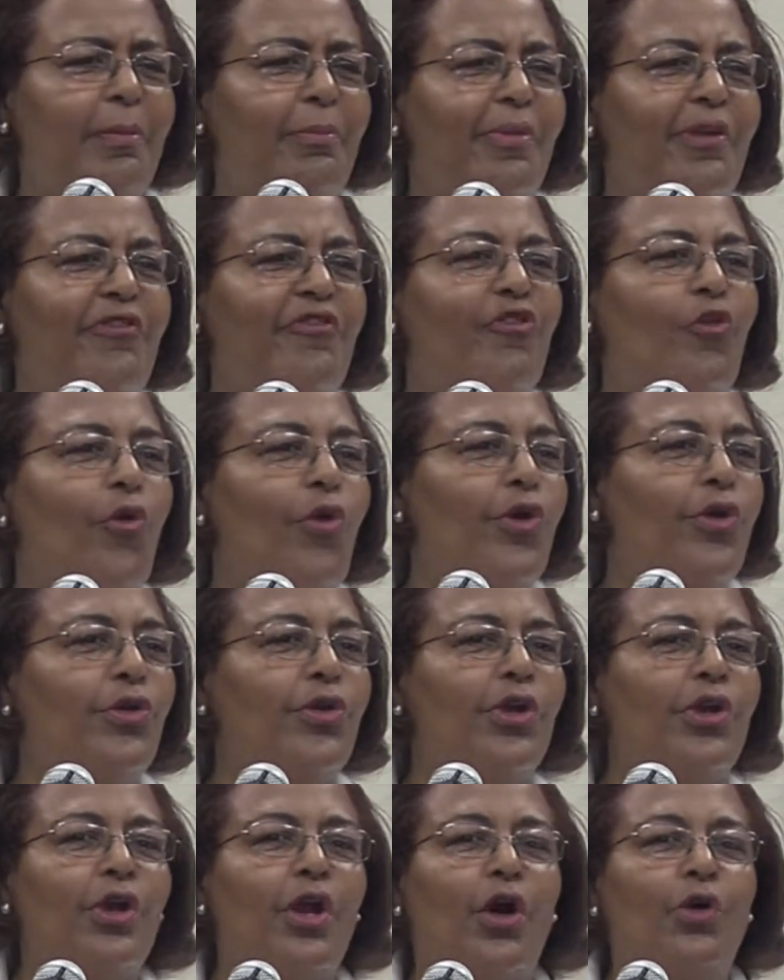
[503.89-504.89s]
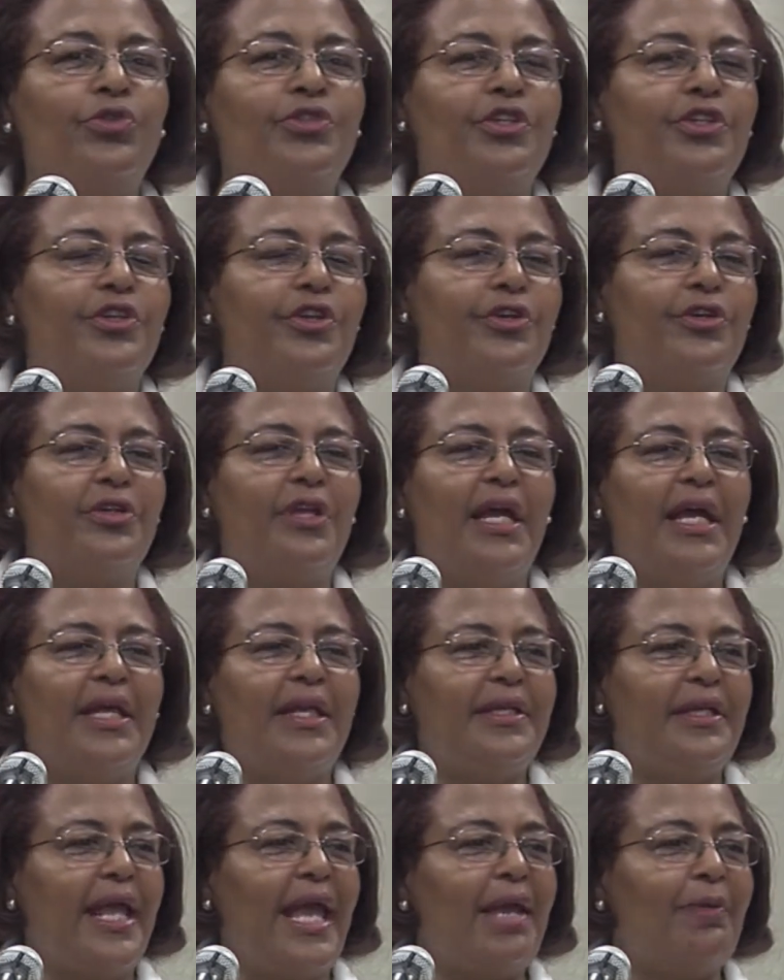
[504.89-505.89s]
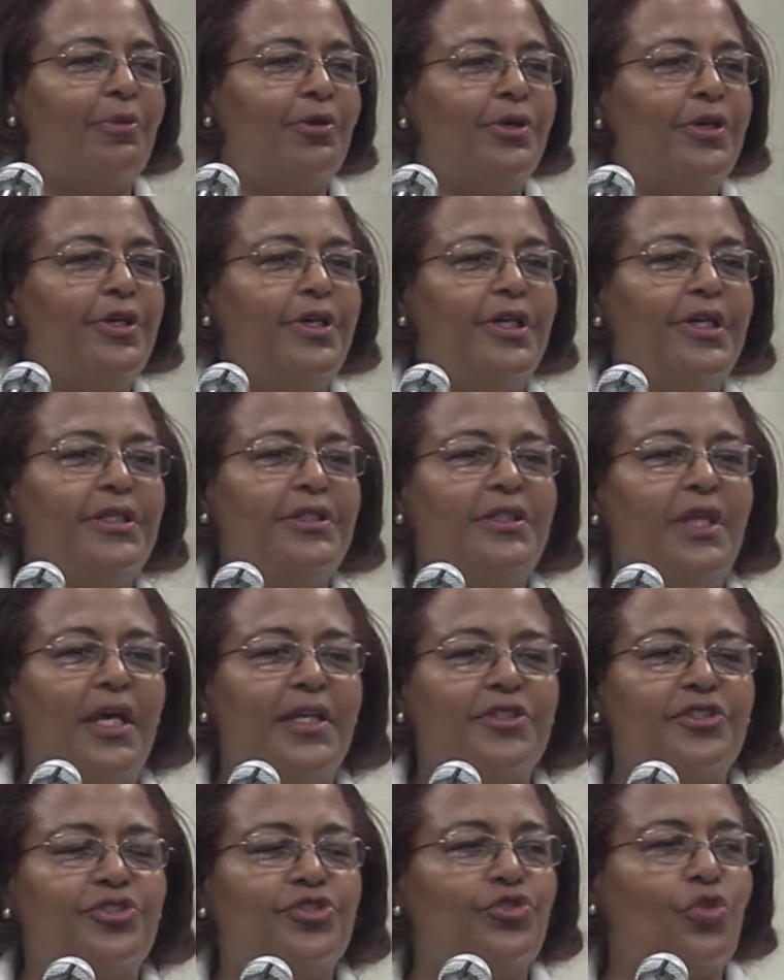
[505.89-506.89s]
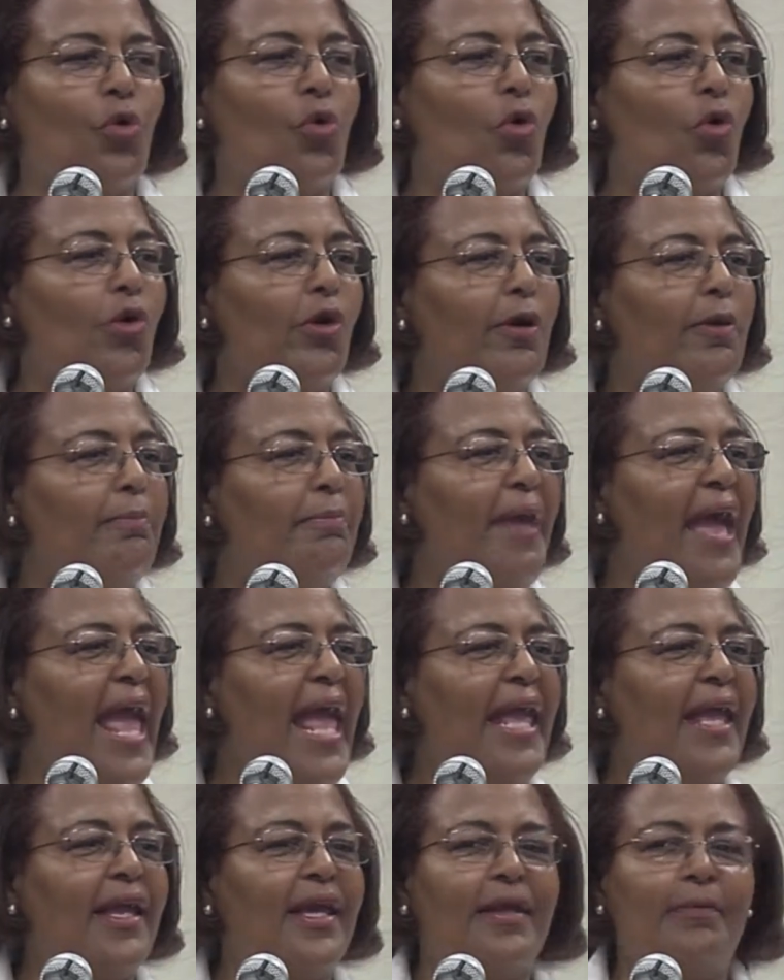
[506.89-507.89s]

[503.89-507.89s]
Before, you could go to your neighborhood store or bank,